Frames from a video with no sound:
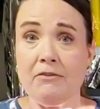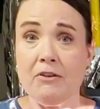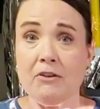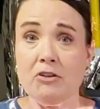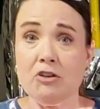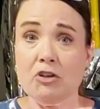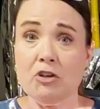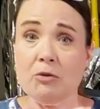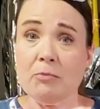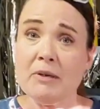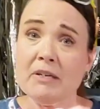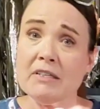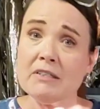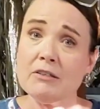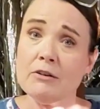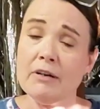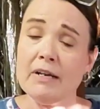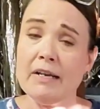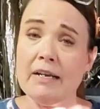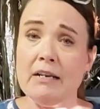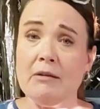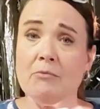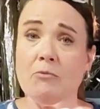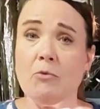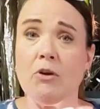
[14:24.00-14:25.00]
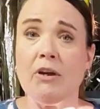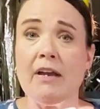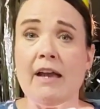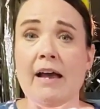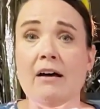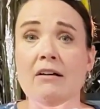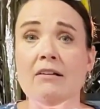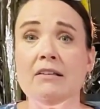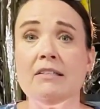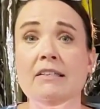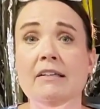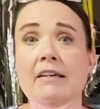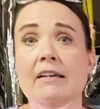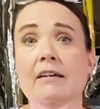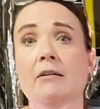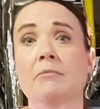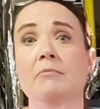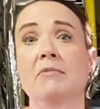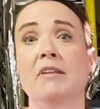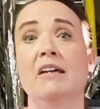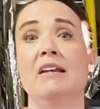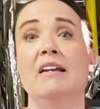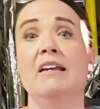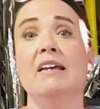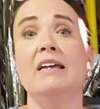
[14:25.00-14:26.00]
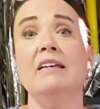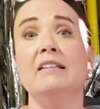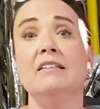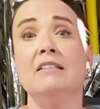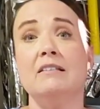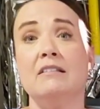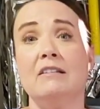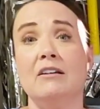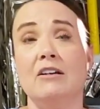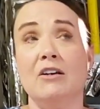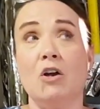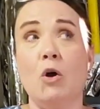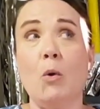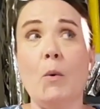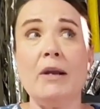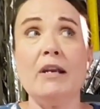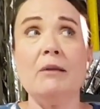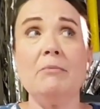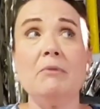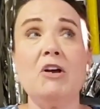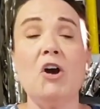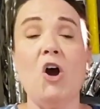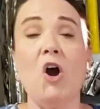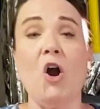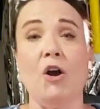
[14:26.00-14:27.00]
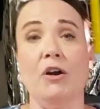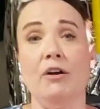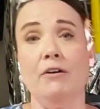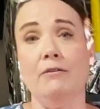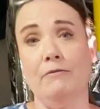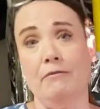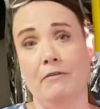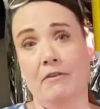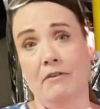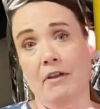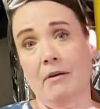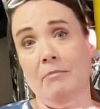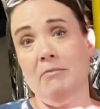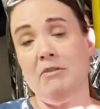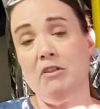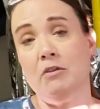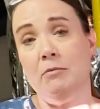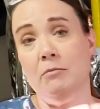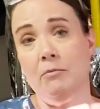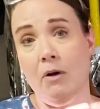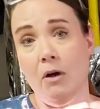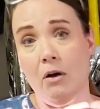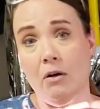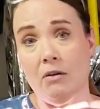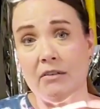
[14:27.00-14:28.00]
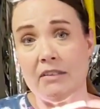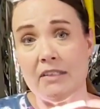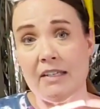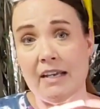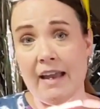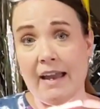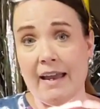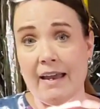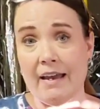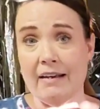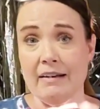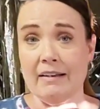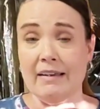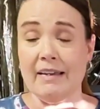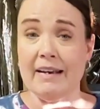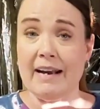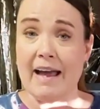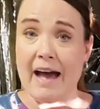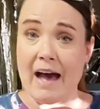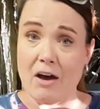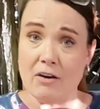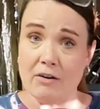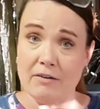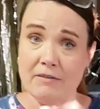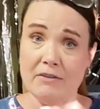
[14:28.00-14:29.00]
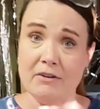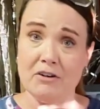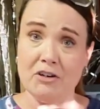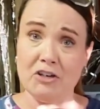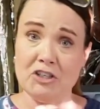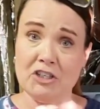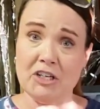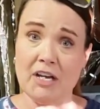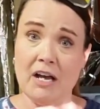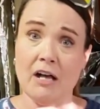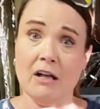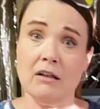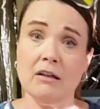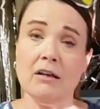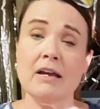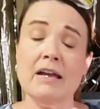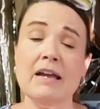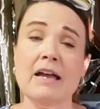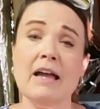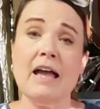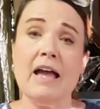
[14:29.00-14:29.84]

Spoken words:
the dubias are eating more calcium, then it's going to be harder for them to molt and get out of their shell.